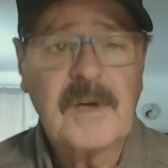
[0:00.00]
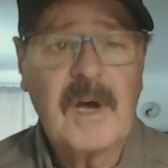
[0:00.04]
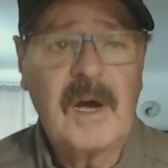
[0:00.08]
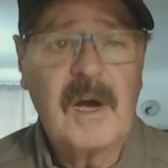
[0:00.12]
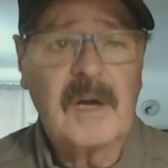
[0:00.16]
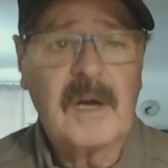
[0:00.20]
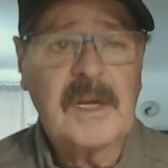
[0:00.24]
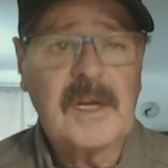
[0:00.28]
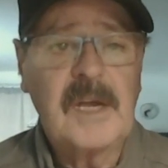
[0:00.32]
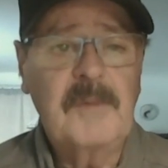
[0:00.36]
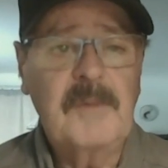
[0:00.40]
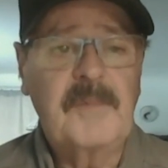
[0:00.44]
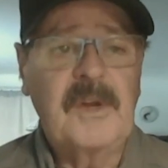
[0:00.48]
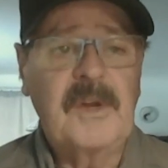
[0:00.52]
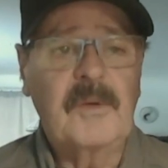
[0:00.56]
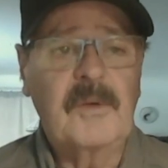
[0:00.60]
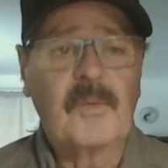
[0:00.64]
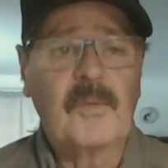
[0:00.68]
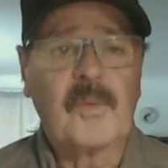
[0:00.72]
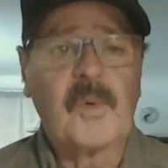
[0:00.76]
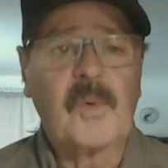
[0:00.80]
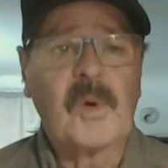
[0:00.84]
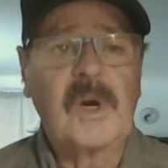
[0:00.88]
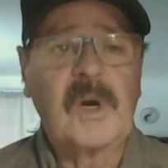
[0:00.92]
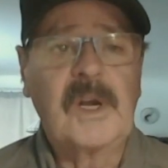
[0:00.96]
can be
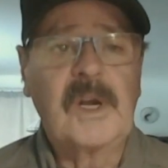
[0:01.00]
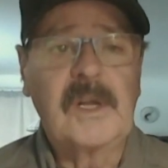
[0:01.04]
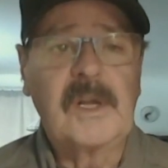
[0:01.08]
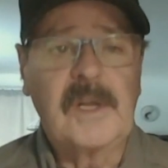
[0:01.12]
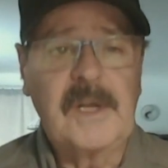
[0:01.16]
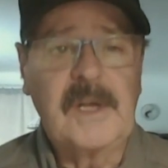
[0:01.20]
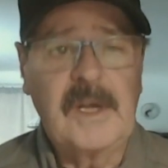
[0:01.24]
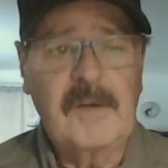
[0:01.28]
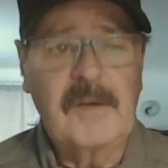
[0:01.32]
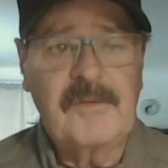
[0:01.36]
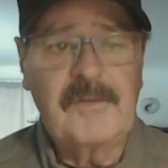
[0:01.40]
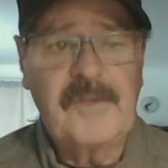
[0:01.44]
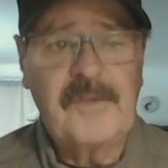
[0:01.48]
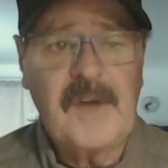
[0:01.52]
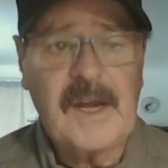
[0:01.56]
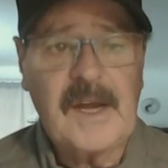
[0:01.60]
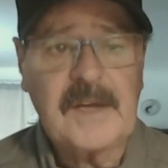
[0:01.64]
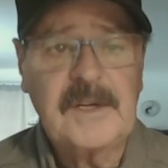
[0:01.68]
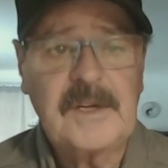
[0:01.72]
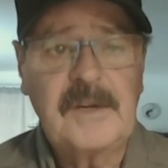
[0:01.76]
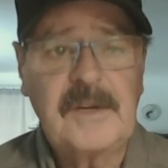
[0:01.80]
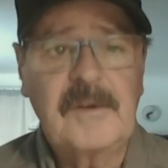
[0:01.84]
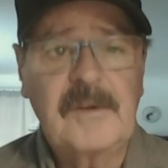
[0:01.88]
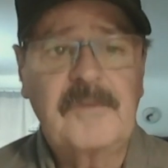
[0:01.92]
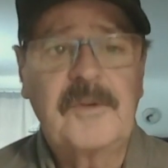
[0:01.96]
really
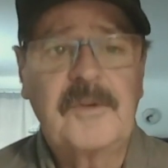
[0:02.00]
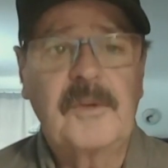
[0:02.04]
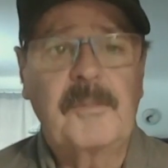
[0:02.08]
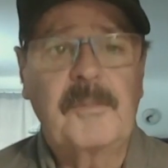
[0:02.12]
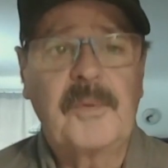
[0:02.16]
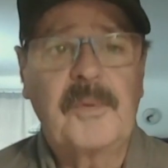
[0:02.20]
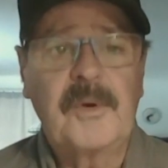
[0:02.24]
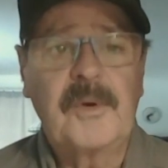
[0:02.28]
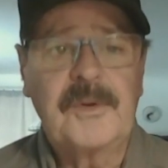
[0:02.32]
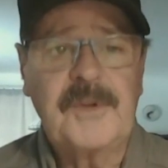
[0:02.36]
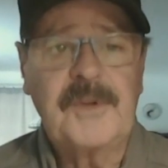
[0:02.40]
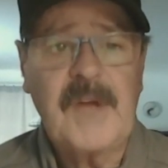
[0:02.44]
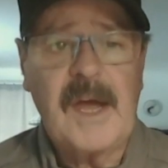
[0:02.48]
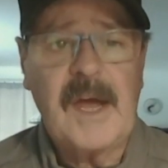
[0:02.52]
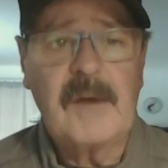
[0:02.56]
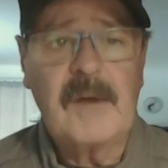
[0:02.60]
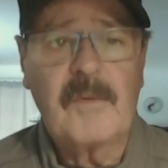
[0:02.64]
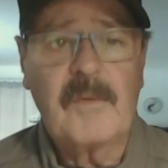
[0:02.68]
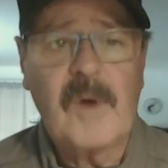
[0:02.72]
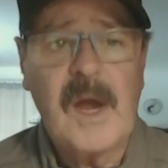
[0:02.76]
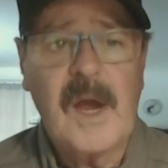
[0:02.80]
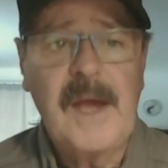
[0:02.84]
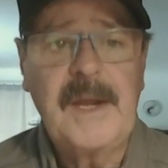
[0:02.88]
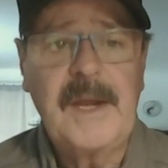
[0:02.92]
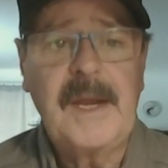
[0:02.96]
effective to put that
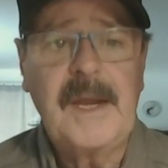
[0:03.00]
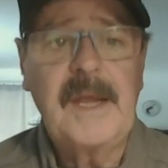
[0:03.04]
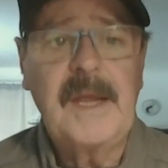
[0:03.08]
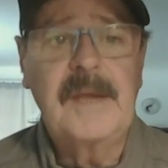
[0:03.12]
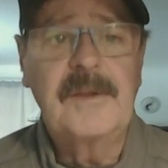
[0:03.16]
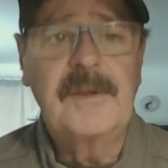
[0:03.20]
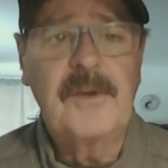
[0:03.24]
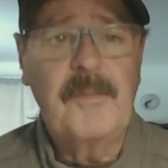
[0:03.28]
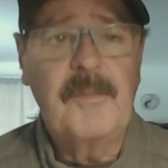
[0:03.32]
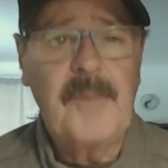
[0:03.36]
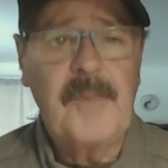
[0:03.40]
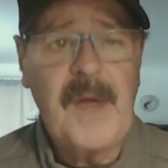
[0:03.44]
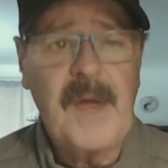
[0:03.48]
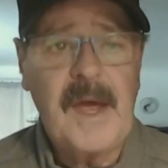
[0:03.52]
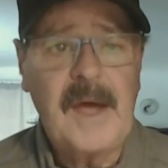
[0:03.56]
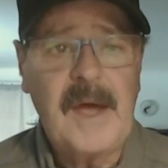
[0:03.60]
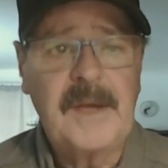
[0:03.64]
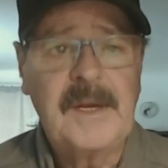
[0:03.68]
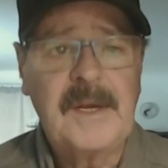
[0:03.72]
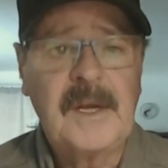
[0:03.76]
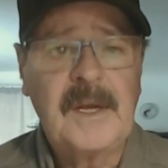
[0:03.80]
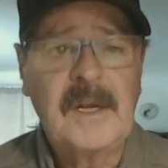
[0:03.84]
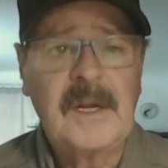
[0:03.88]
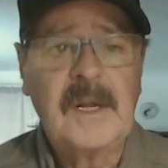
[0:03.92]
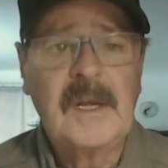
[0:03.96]
right in the bed.